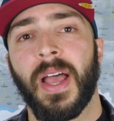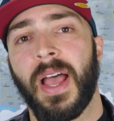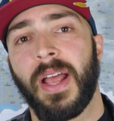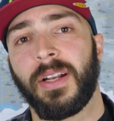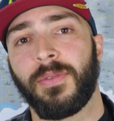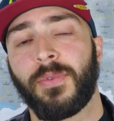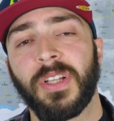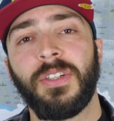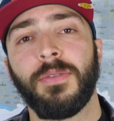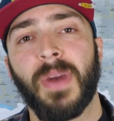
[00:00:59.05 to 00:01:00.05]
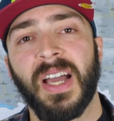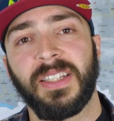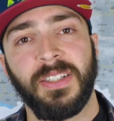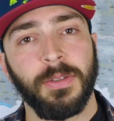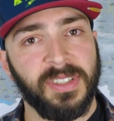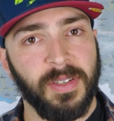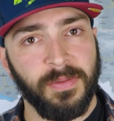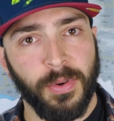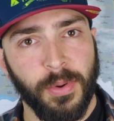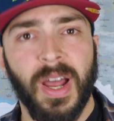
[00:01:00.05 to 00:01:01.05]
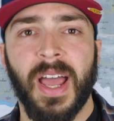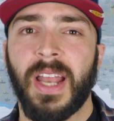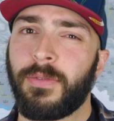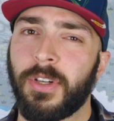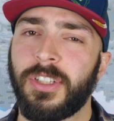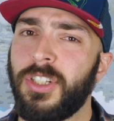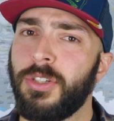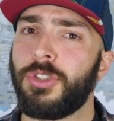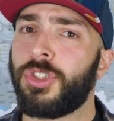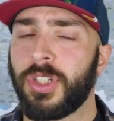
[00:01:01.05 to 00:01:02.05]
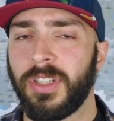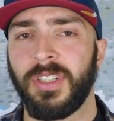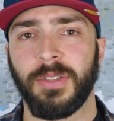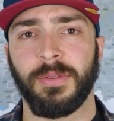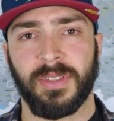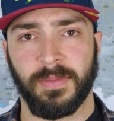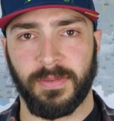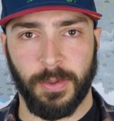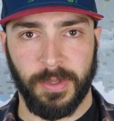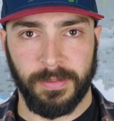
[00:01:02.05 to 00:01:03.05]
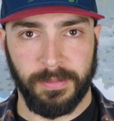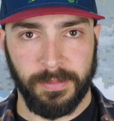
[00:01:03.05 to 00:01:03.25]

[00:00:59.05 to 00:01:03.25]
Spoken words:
and what you might use them for and what you shouldn't use them for.